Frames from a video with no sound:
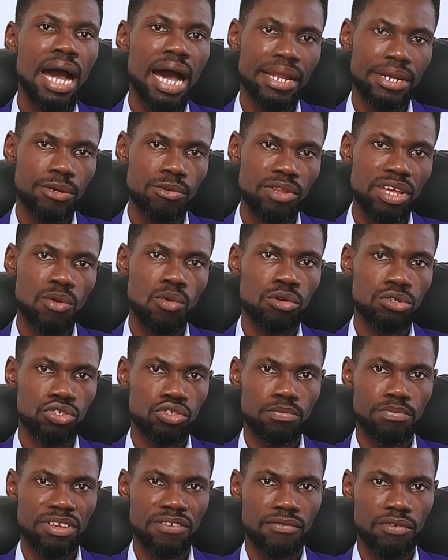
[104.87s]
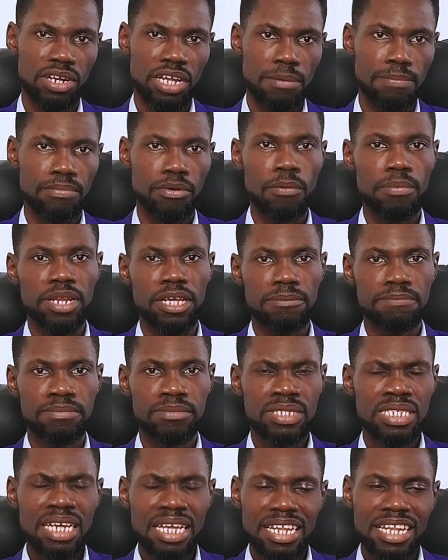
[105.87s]
do they want to pay for that problem.
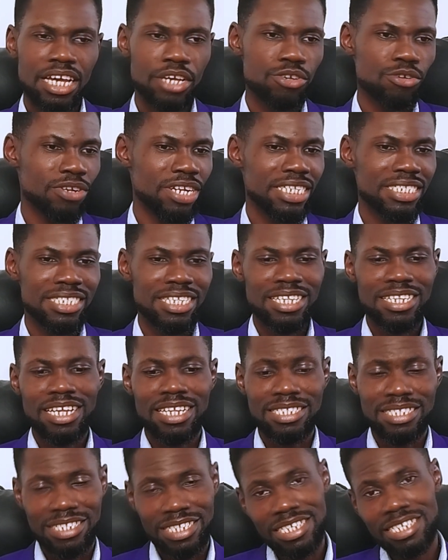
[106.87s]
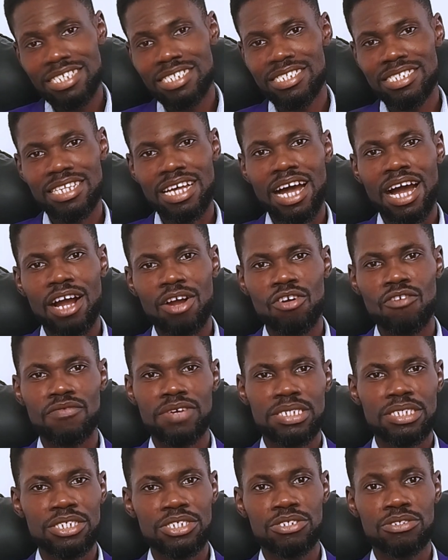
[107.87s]
Now you understand that these are
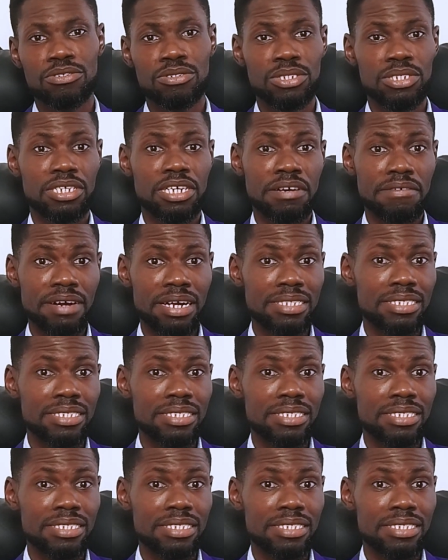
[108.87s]
conversations around